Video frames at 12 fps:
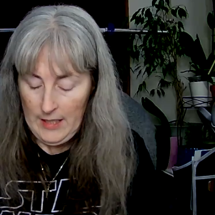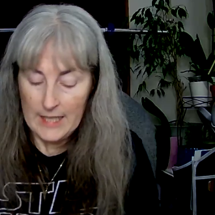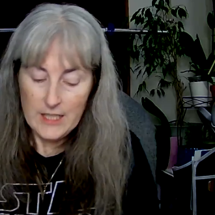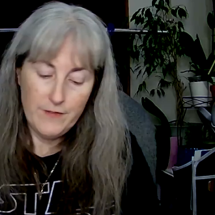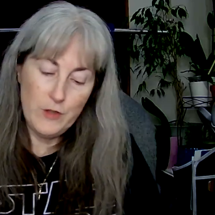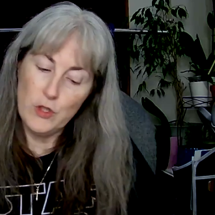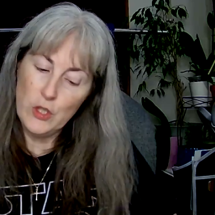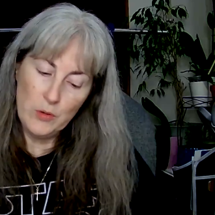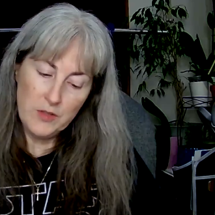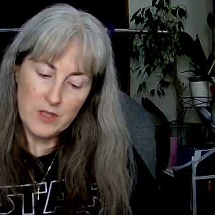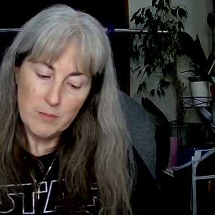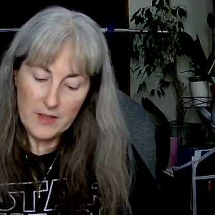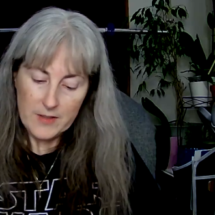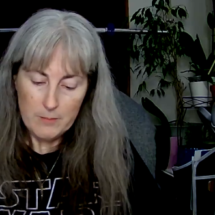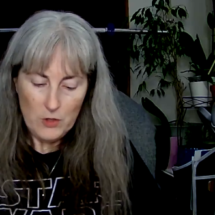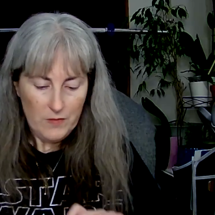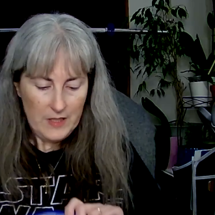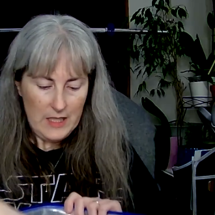And if you chose the month of
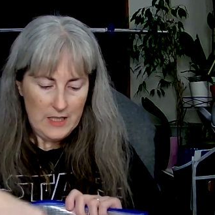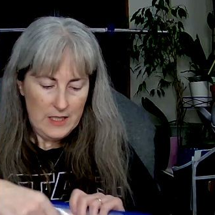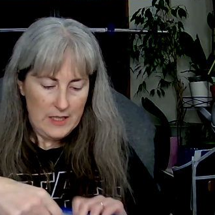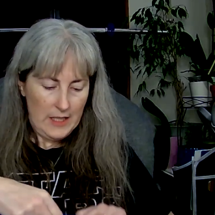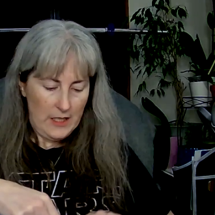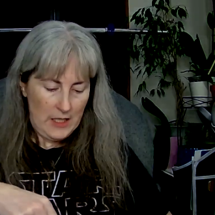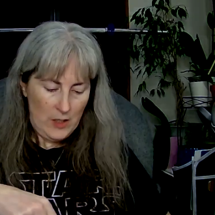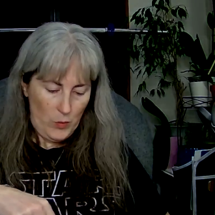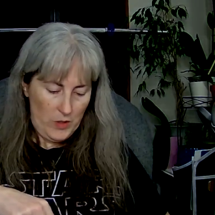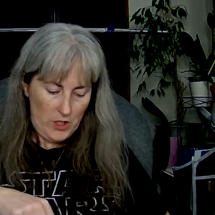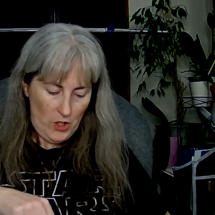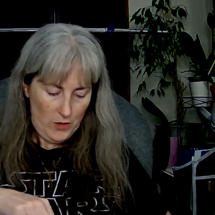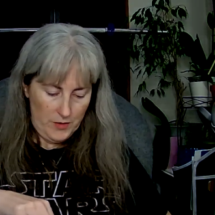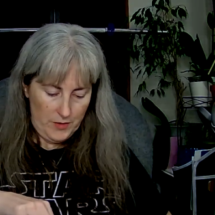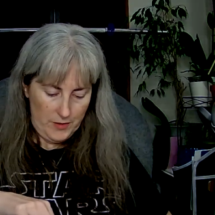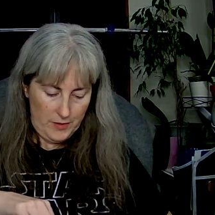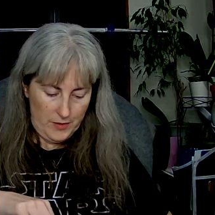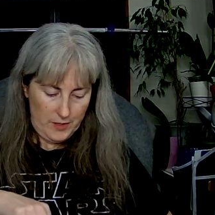movies, then it would
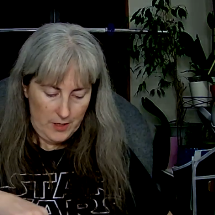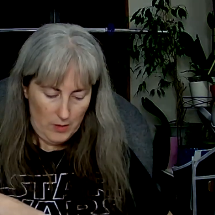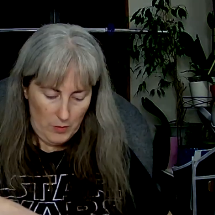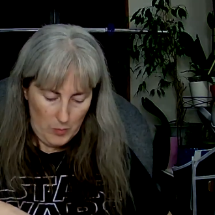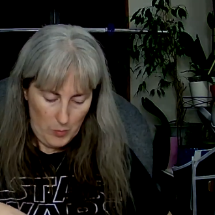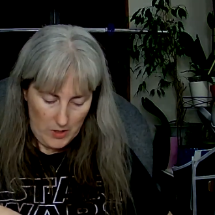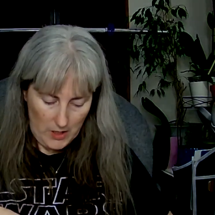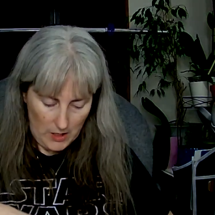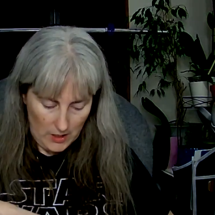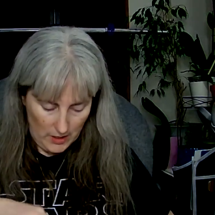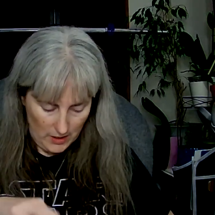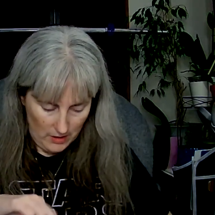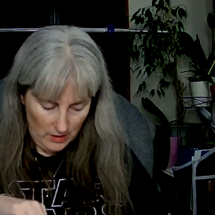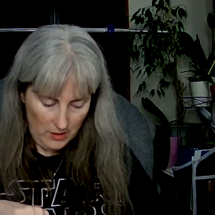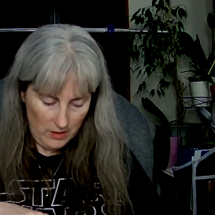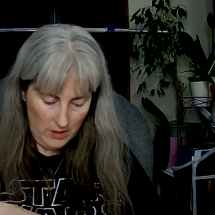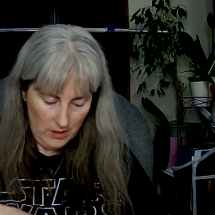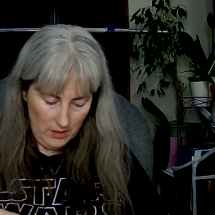
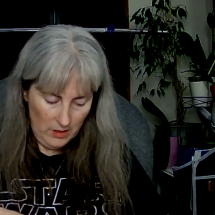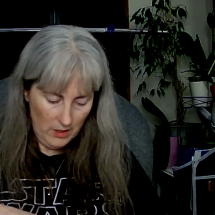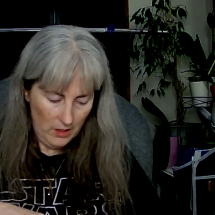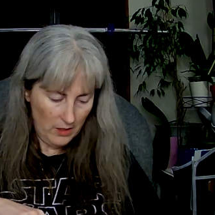be...